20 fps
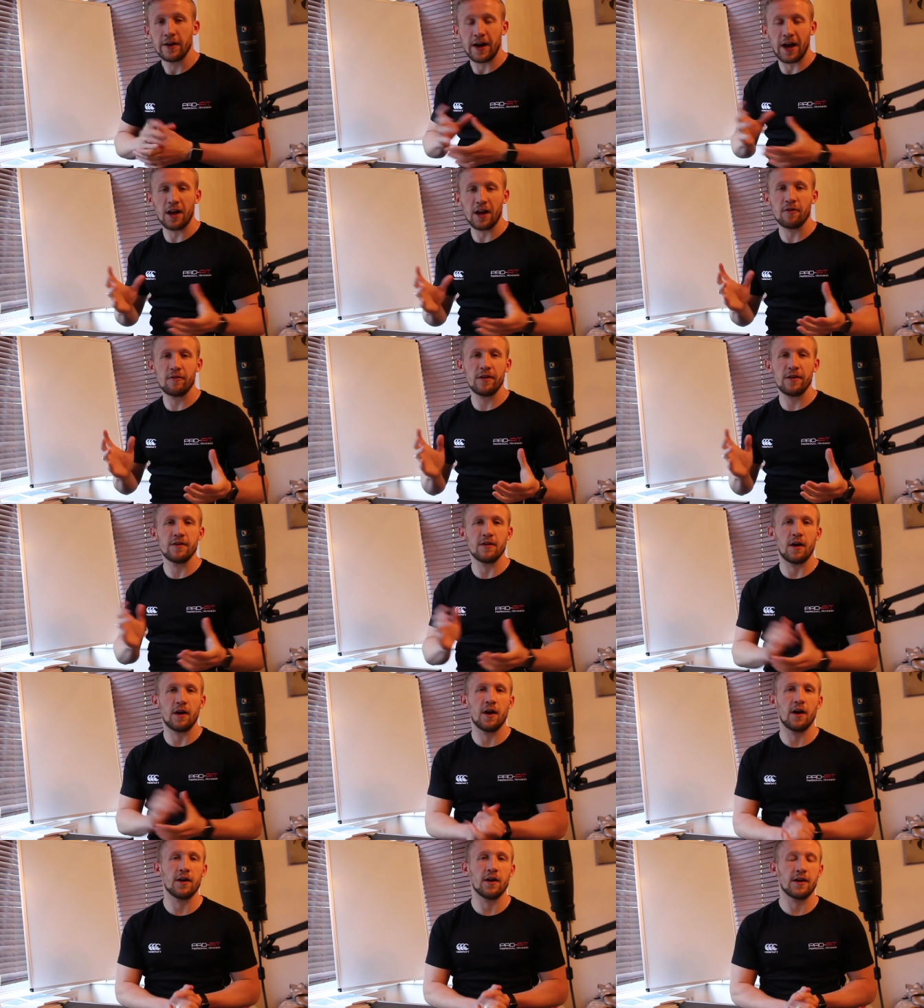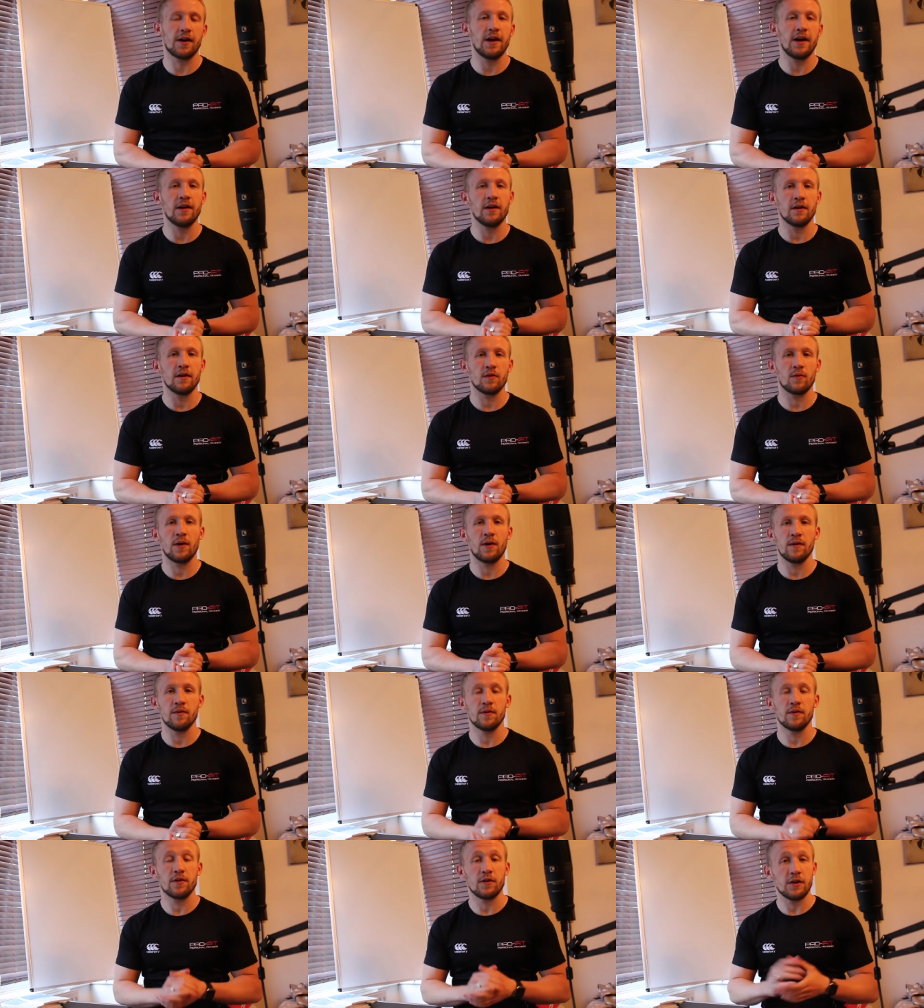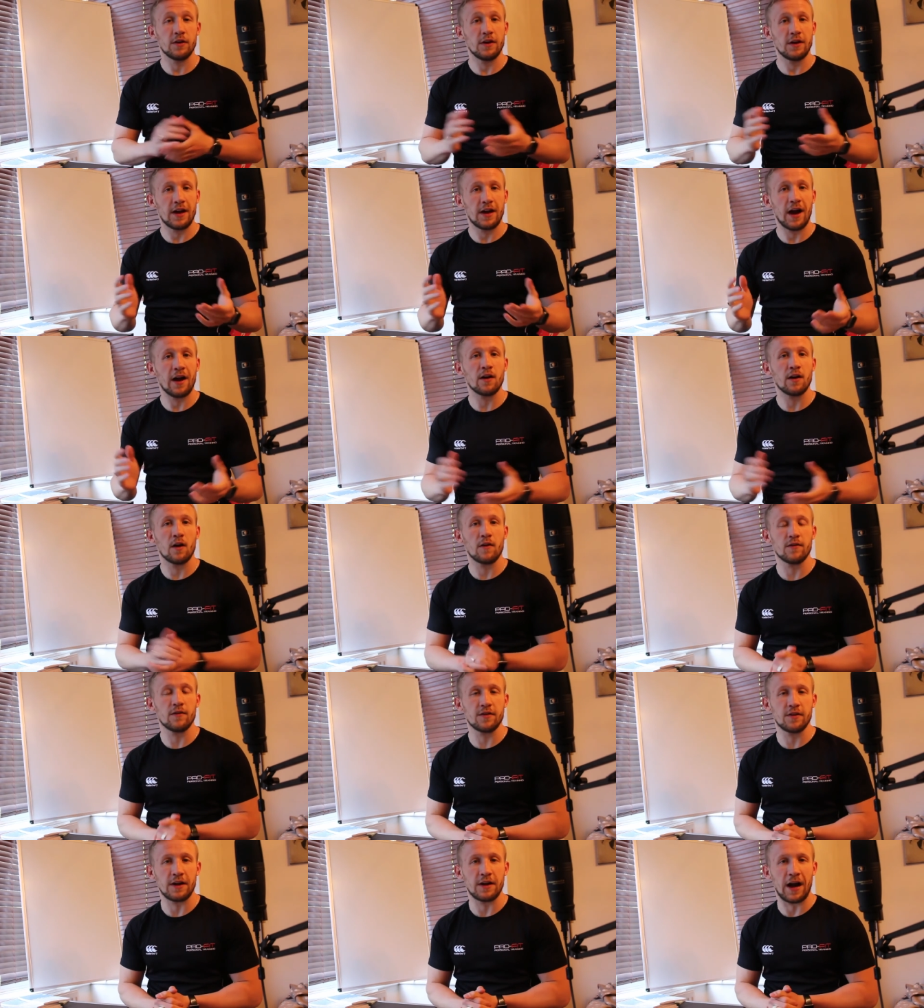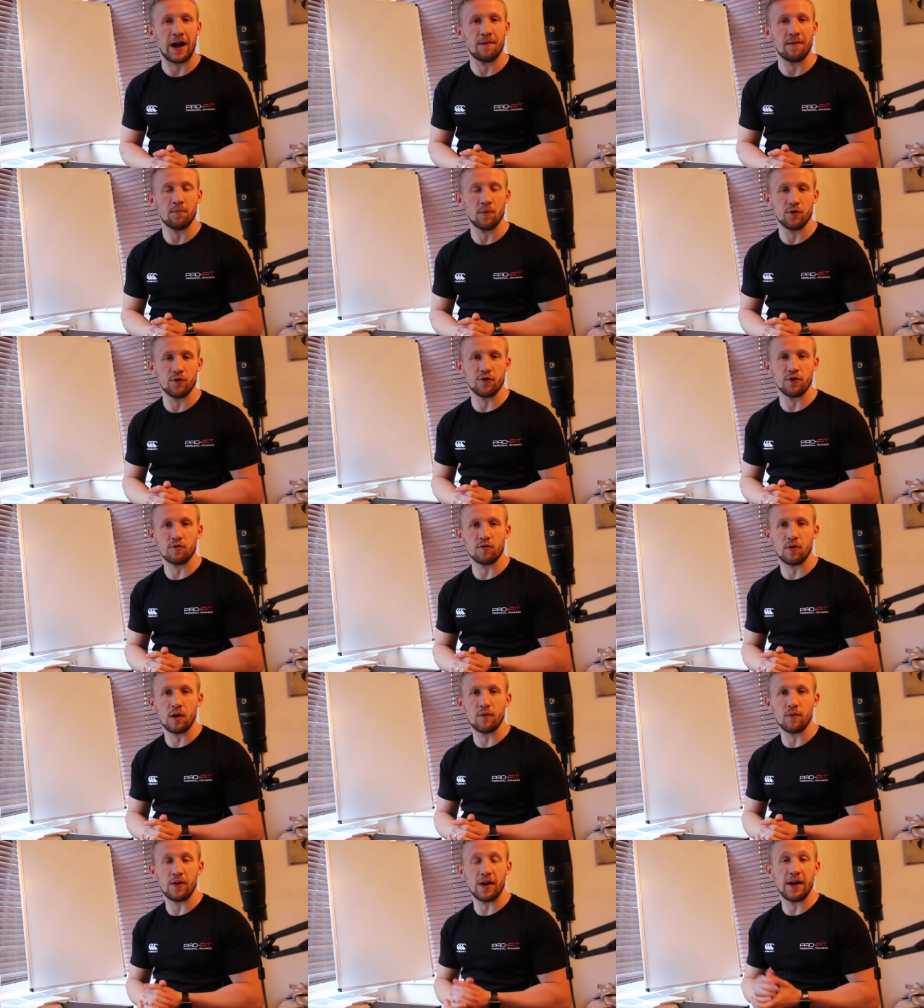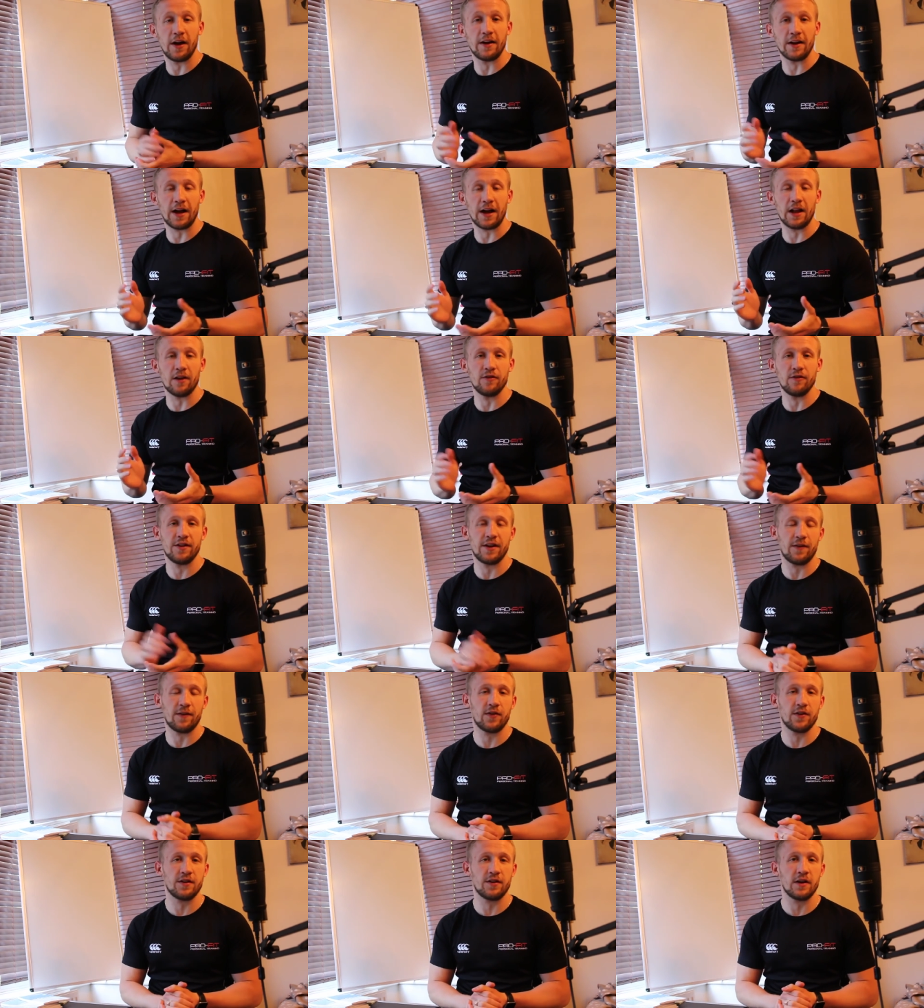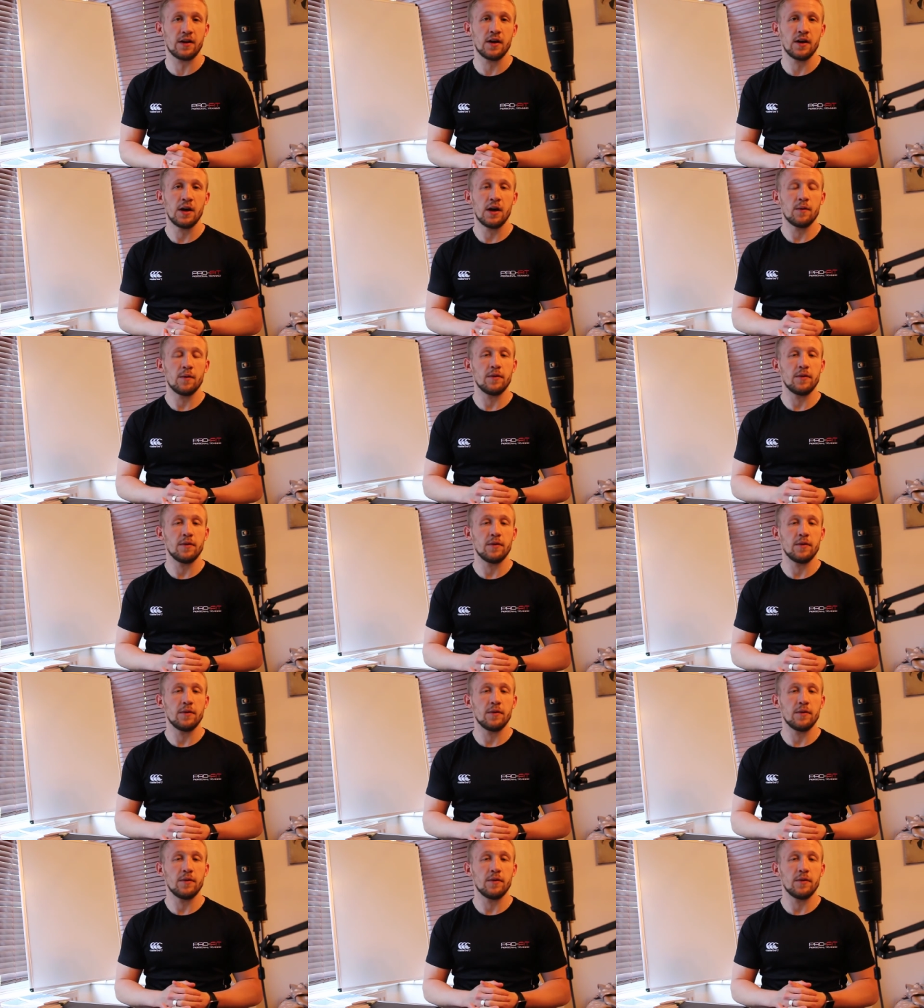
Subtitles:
calories are king as well. So you can obviously have muscle growth in a calorie deficit,